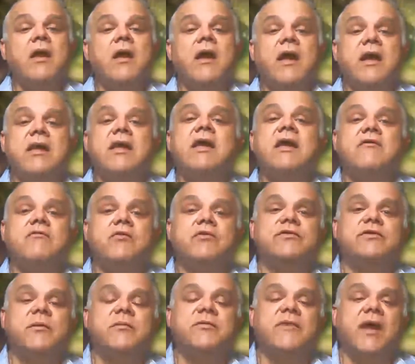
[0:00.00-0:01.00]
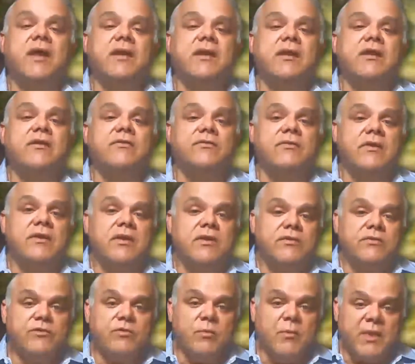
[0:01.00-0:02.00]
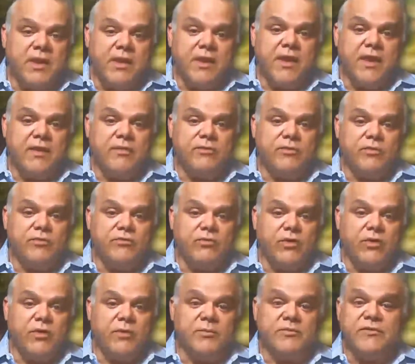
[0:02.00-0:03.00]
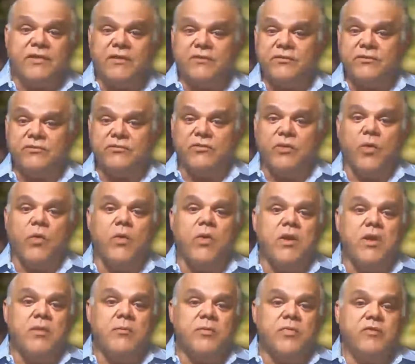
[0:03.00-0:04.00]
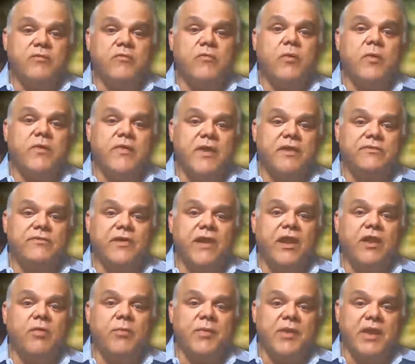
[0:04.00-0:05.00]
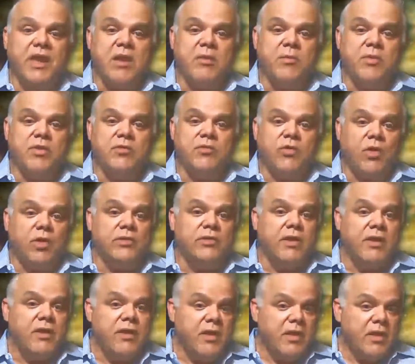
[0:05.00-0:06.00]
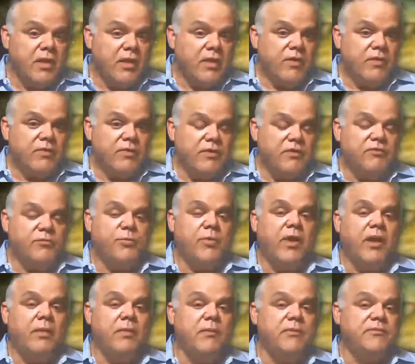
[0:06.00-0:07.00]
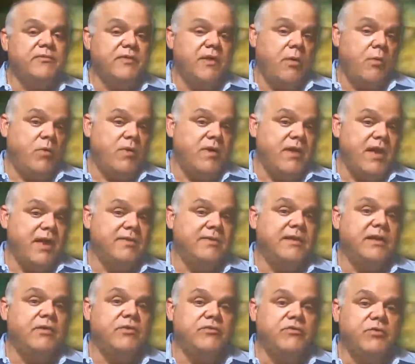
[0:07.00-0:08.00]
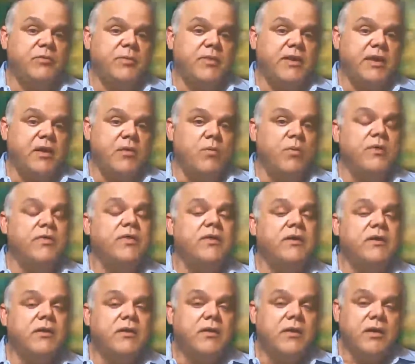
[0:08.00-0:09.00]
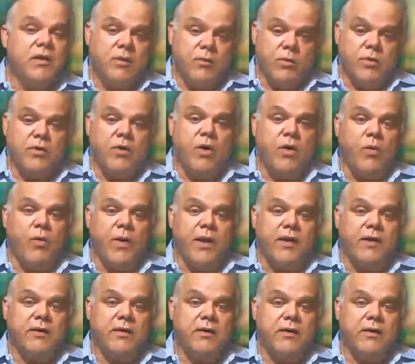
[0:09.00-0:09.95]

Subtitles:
I gave her some techniques to mitigate those circumstances, so before that child became an adult, these problems that were not theirs to begin with would go away.